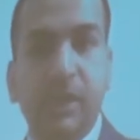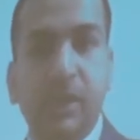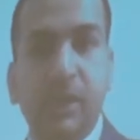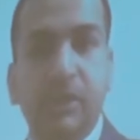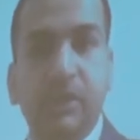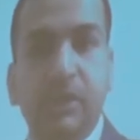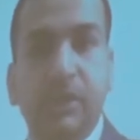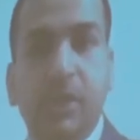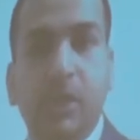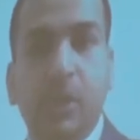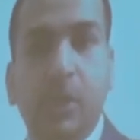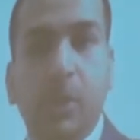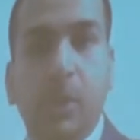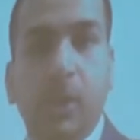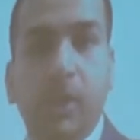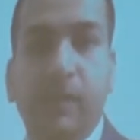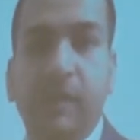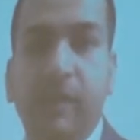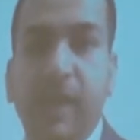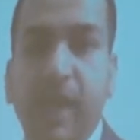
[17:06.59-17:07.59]
So
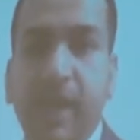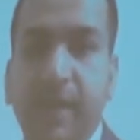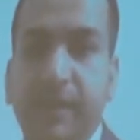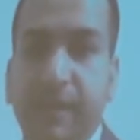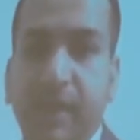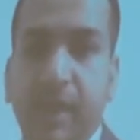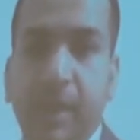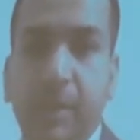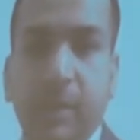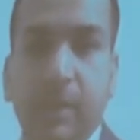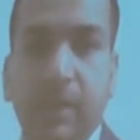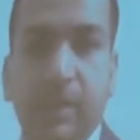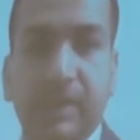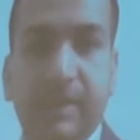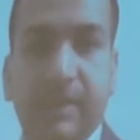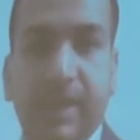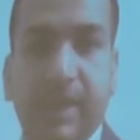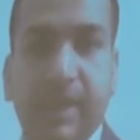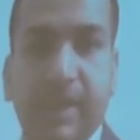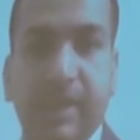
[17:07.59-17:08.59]
what we have enabled is
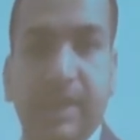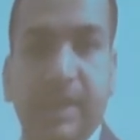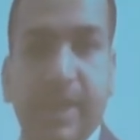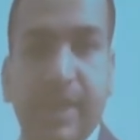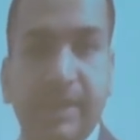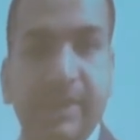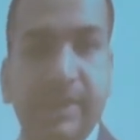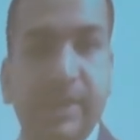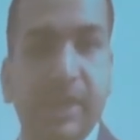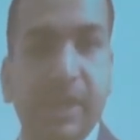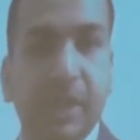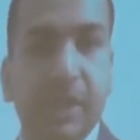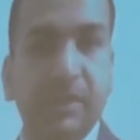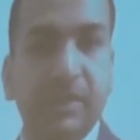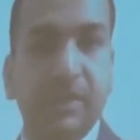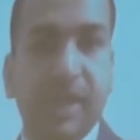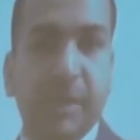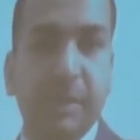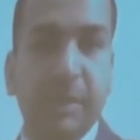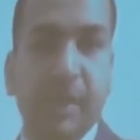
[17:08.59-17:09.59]
that the STOs
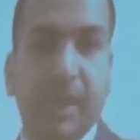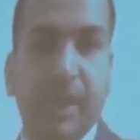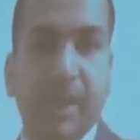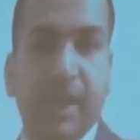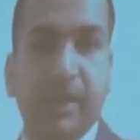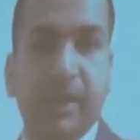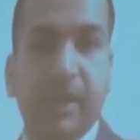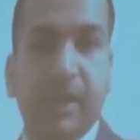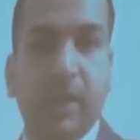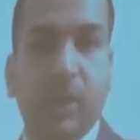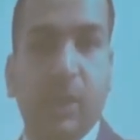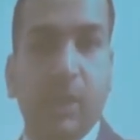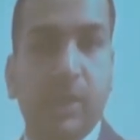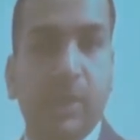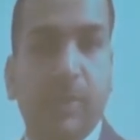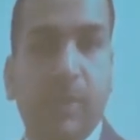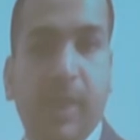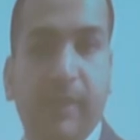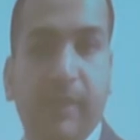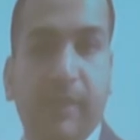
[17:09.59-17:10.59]
can be conducted on the
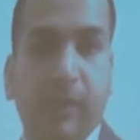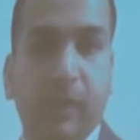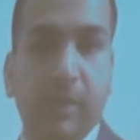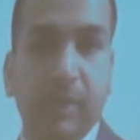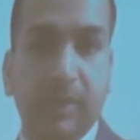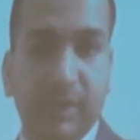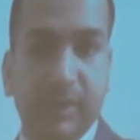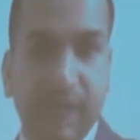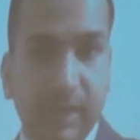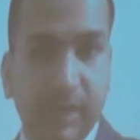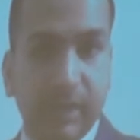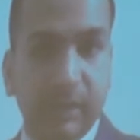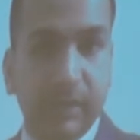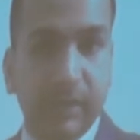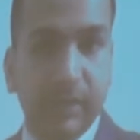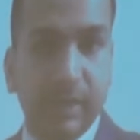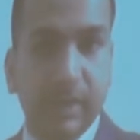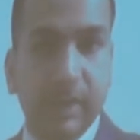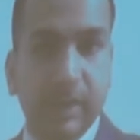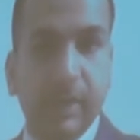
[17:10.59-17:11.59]
platform
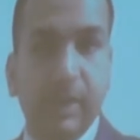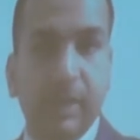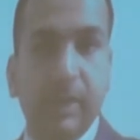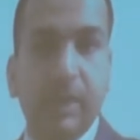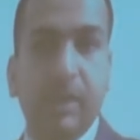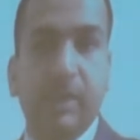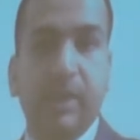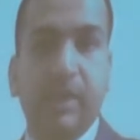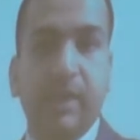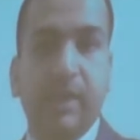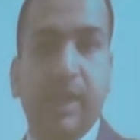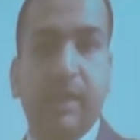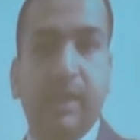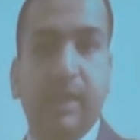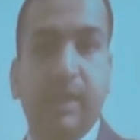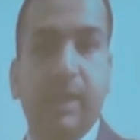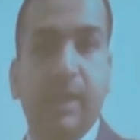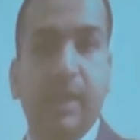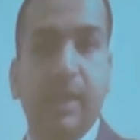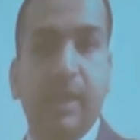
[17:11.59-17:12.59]
itself, that
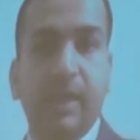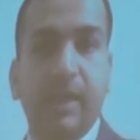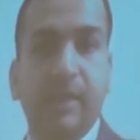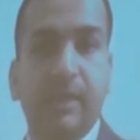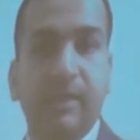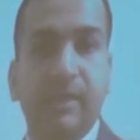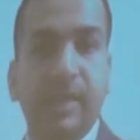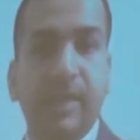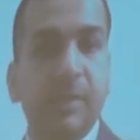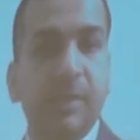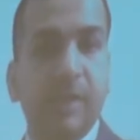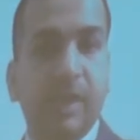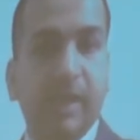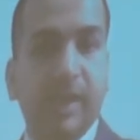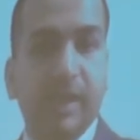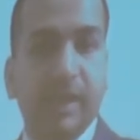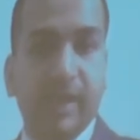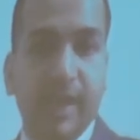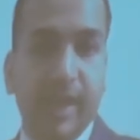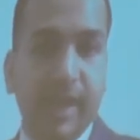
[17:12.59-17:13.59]
it seems
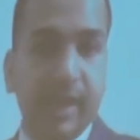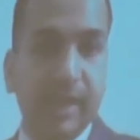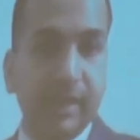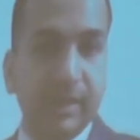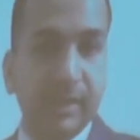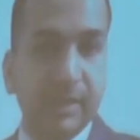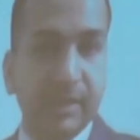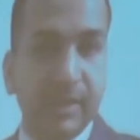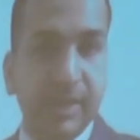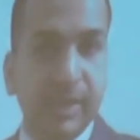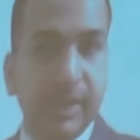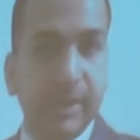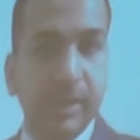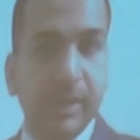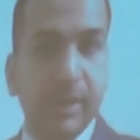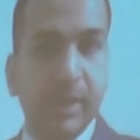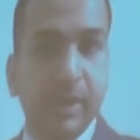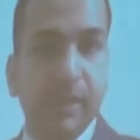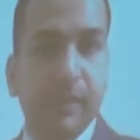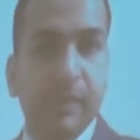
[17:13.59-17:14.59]
like a direct
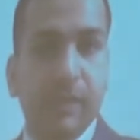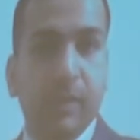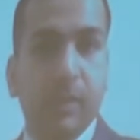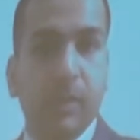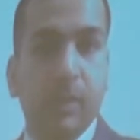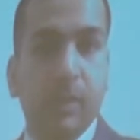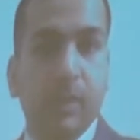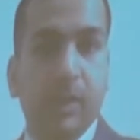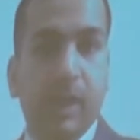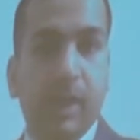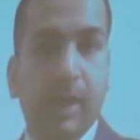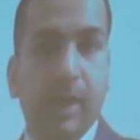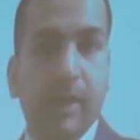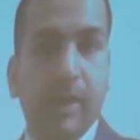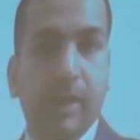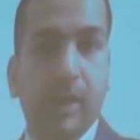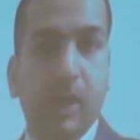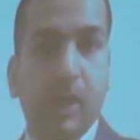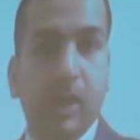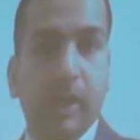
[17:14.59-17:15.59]
listing from
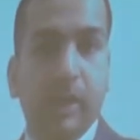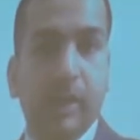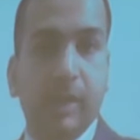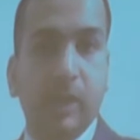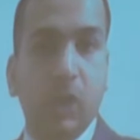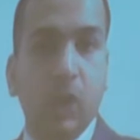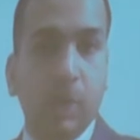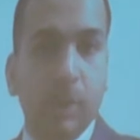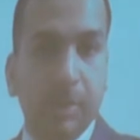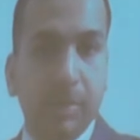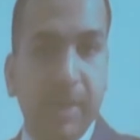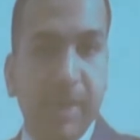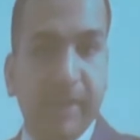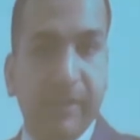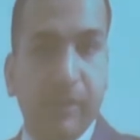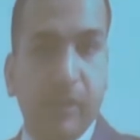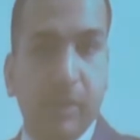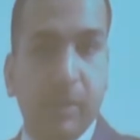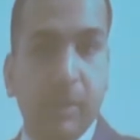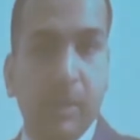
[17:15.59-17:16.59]
on a global
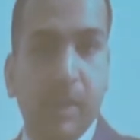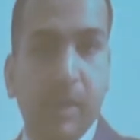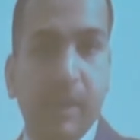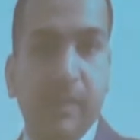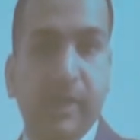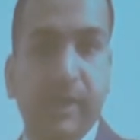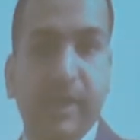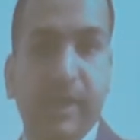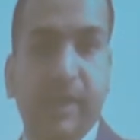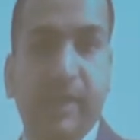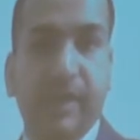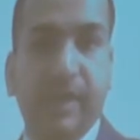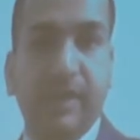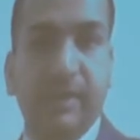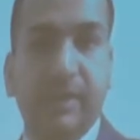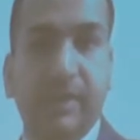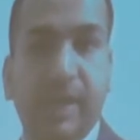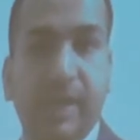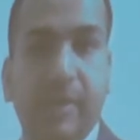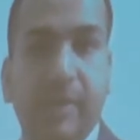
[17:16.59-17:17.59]
platform where the
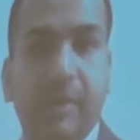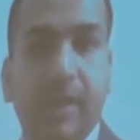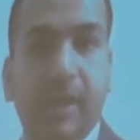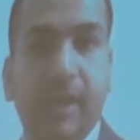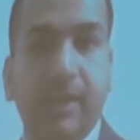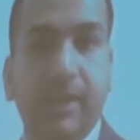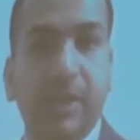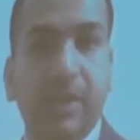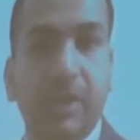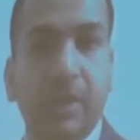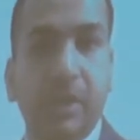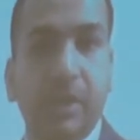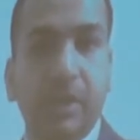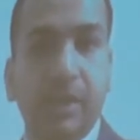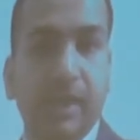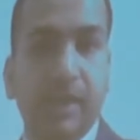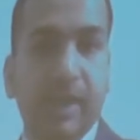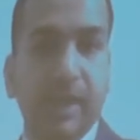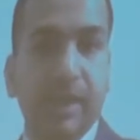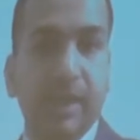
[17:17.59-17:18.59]
investors can buy the token
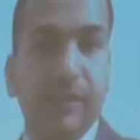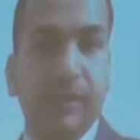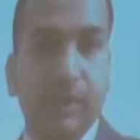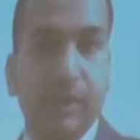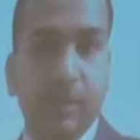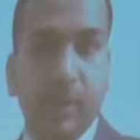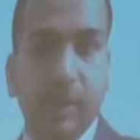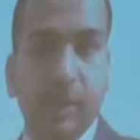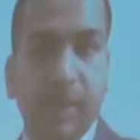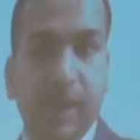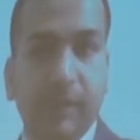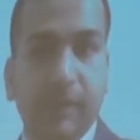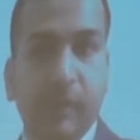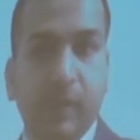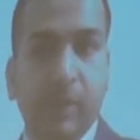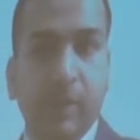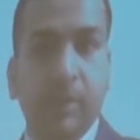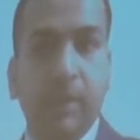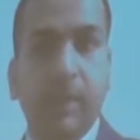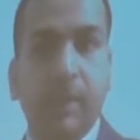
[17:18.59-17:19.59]
directly from the
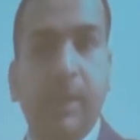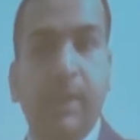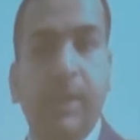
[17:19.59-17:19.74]
platform.